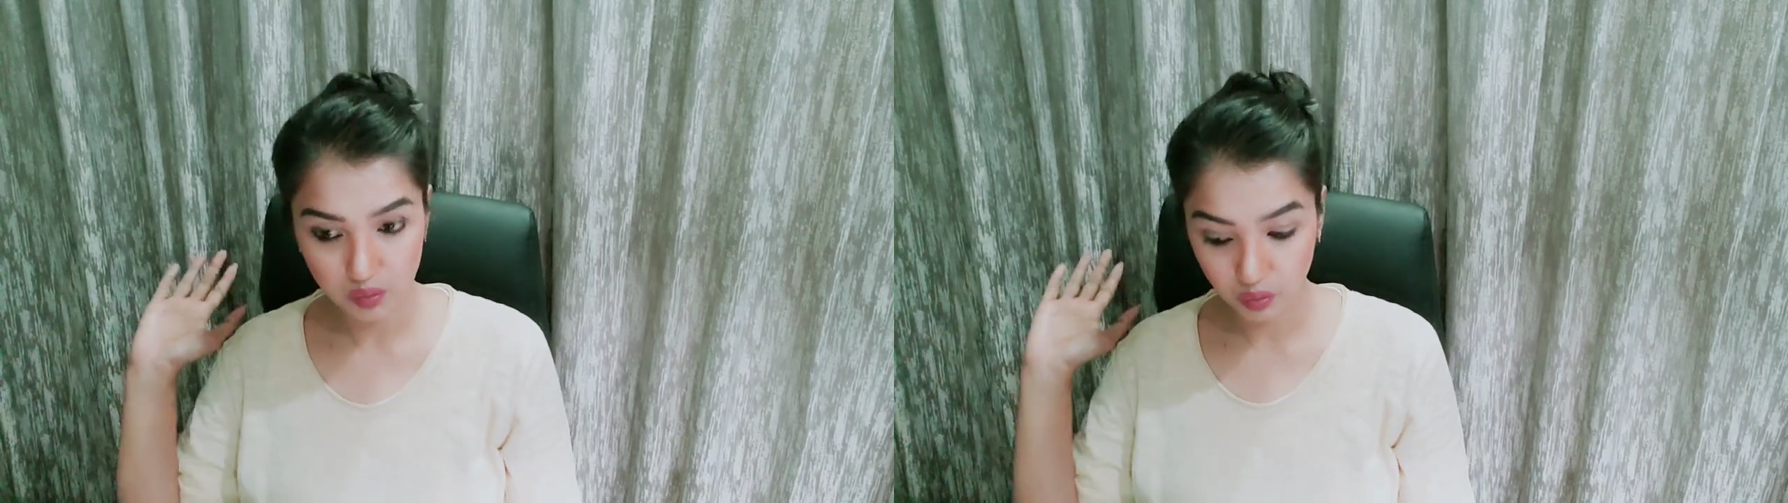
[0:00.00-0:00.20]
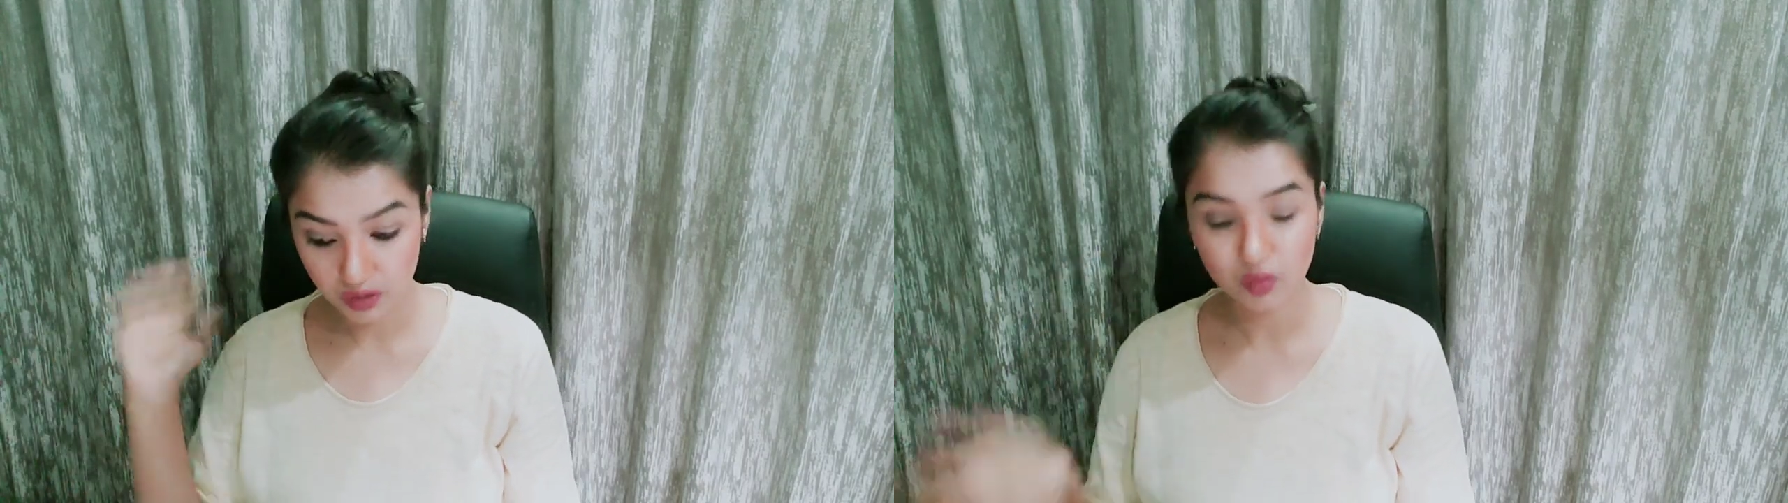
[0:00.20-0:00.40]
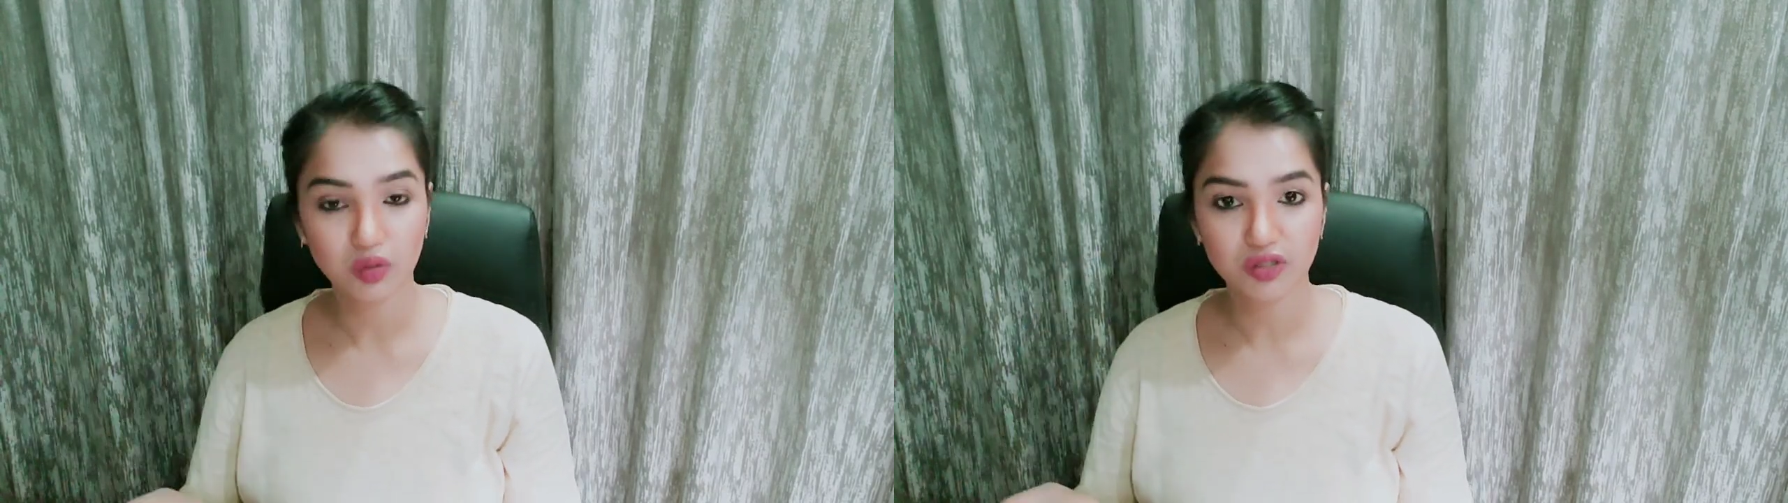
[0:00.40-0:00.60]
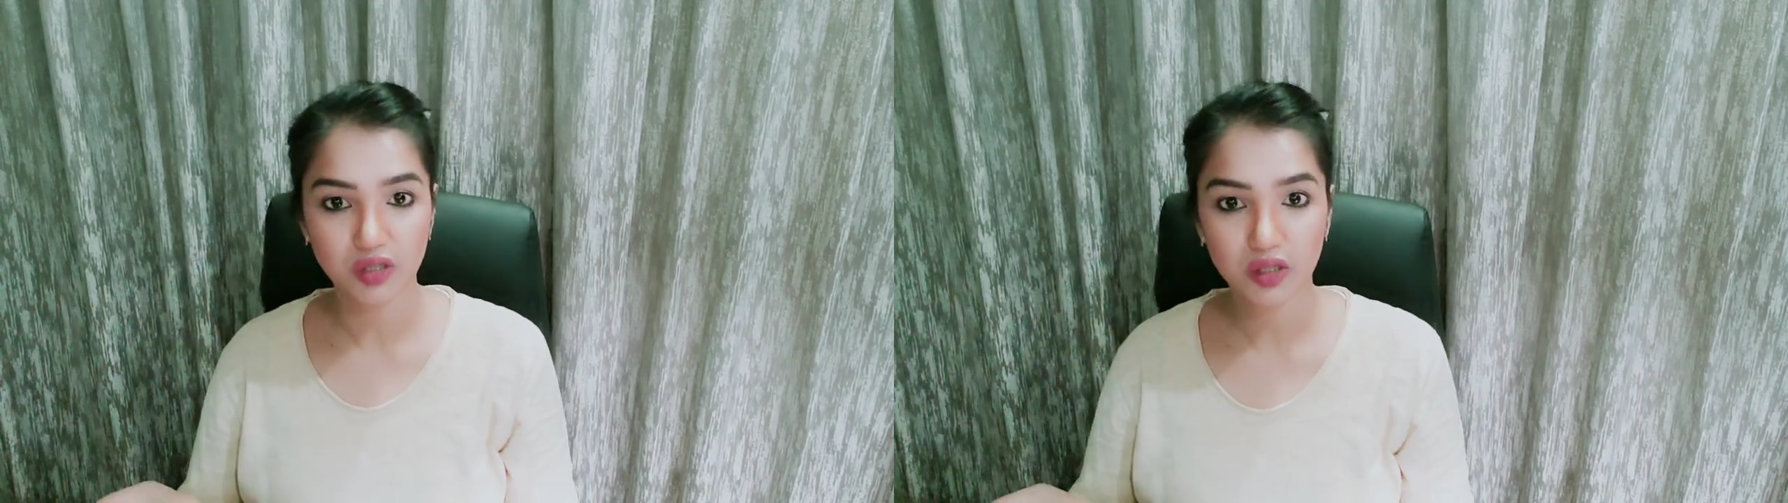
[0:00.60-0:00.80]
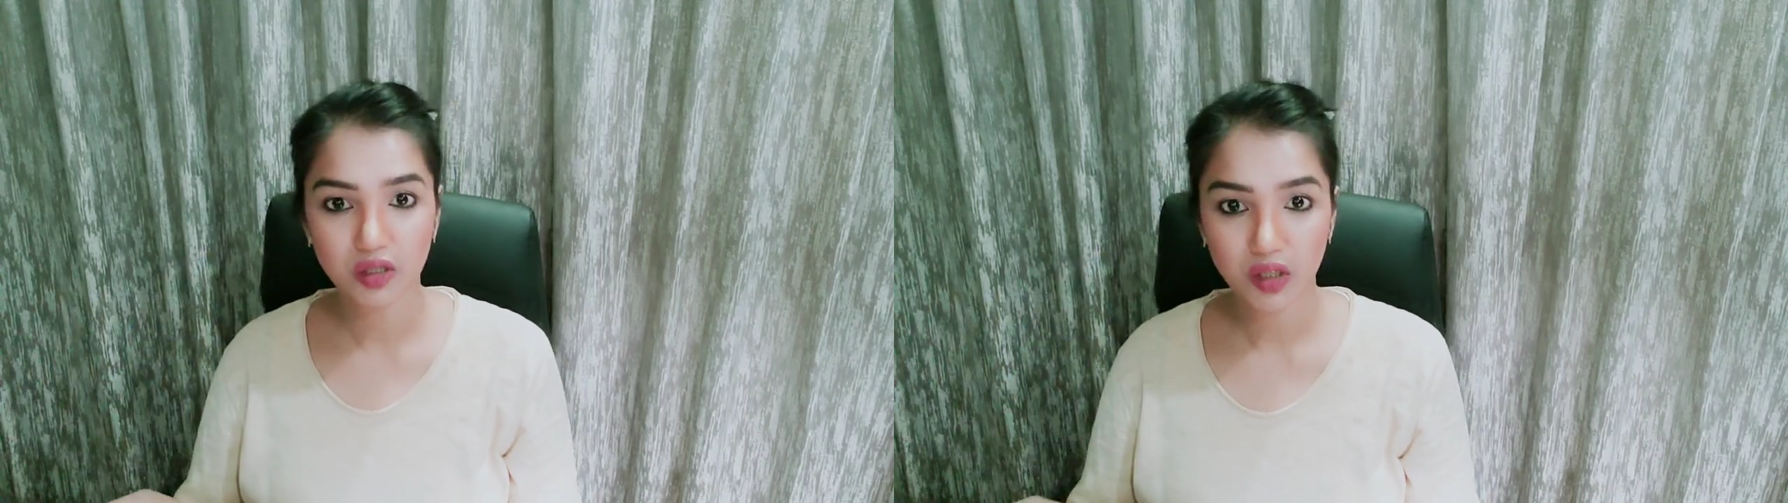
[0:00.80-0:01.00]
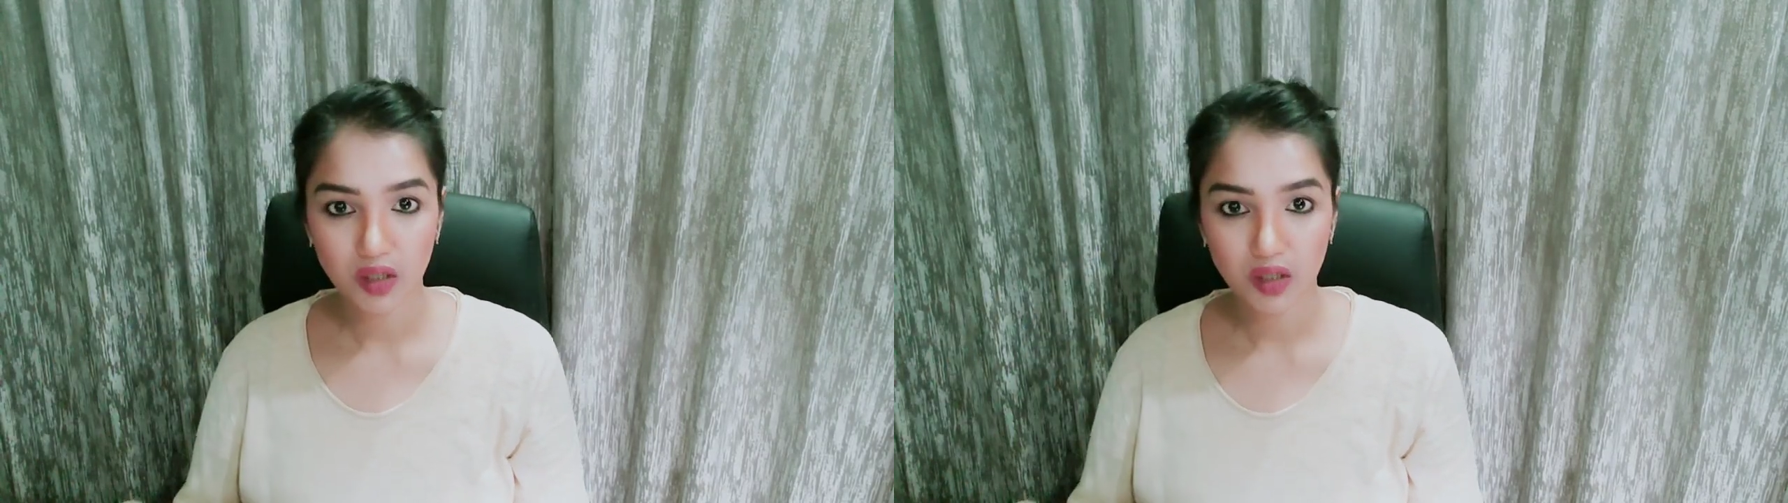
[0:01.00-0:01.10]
was watching